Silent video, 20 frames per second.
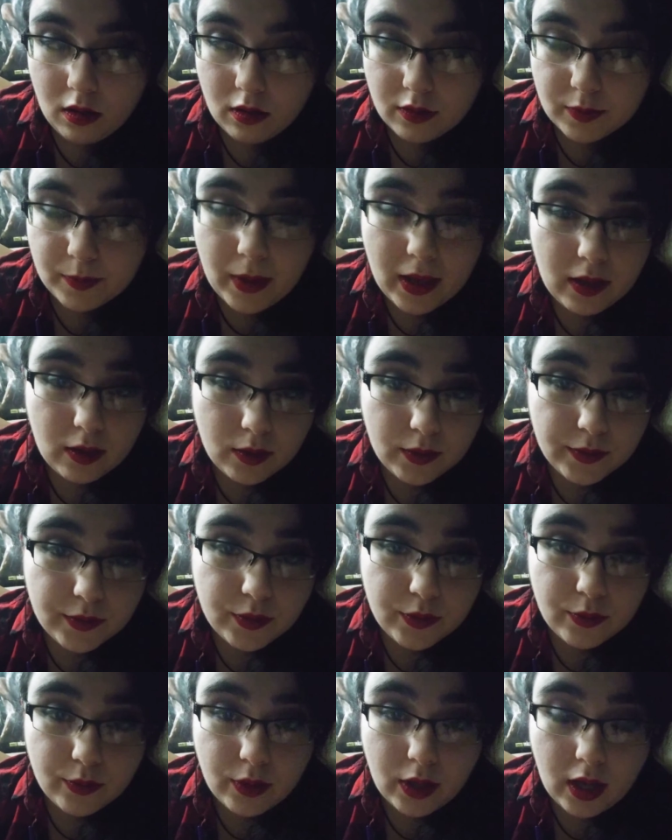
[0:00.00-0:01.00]
Spells
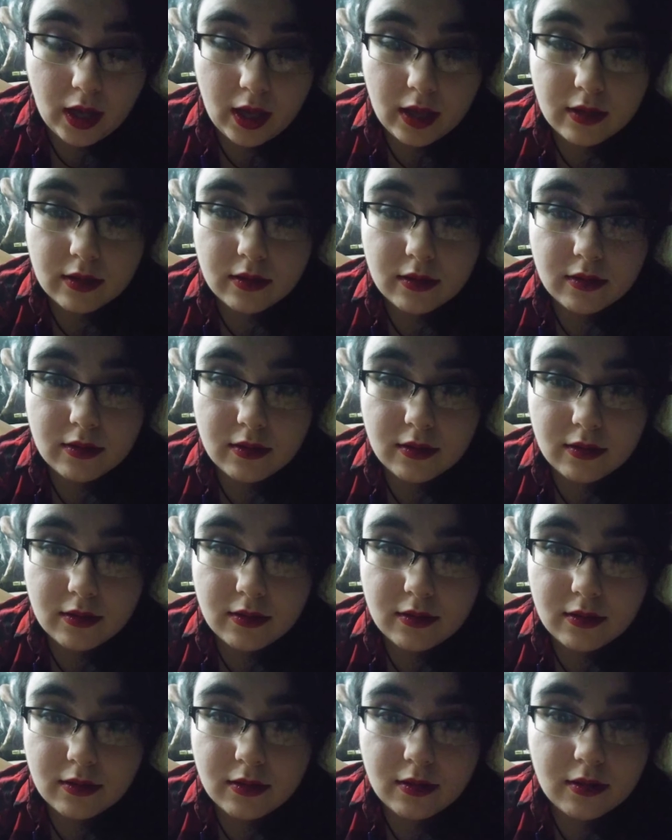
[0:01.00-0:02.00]
do not
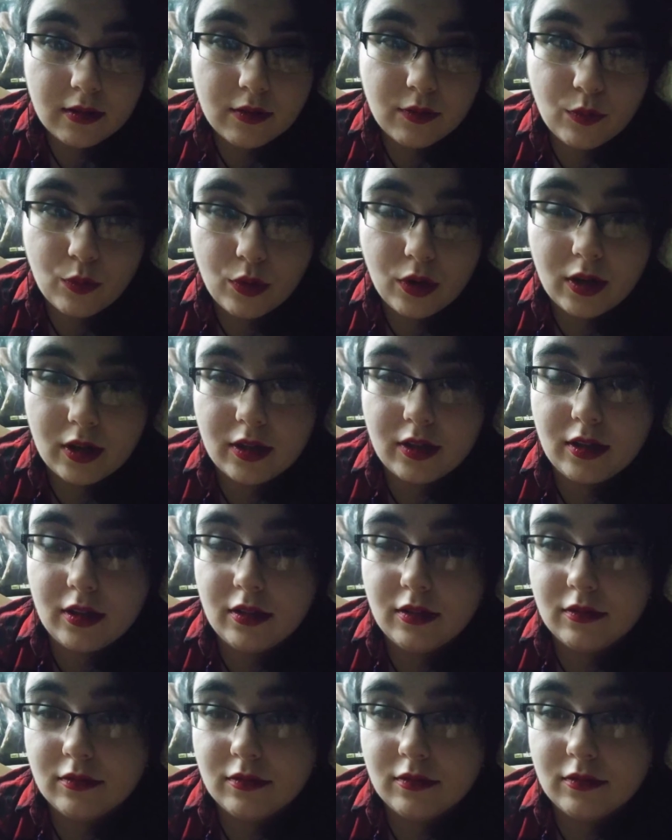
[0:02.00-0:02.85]
work